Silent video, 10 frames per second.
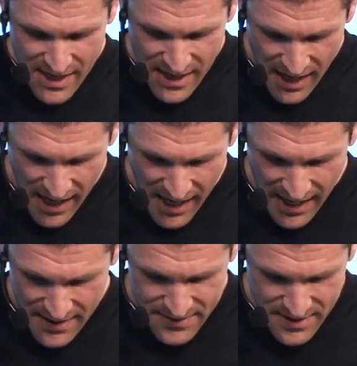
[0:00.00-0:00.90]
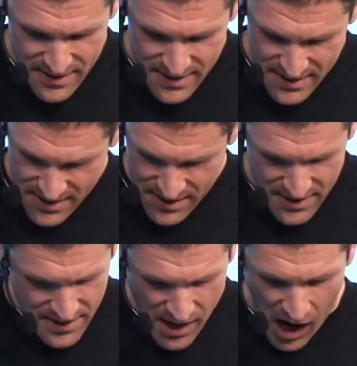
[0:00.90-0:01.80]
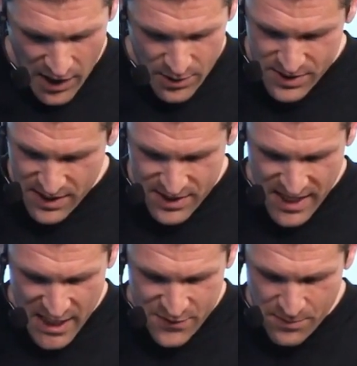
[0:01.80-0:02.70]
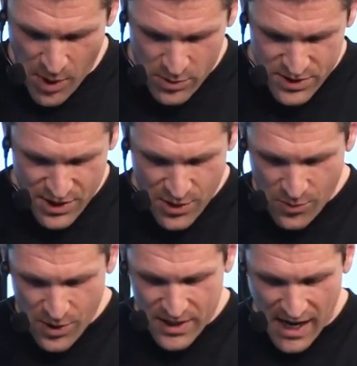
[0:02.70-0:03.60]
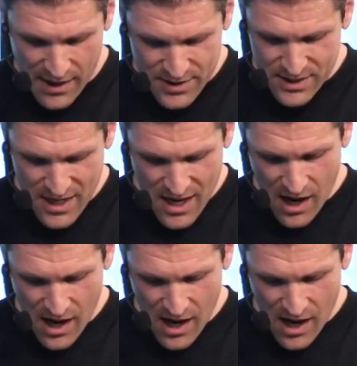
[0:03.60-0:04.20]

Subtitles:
Otto says, thanks for posting your workouts.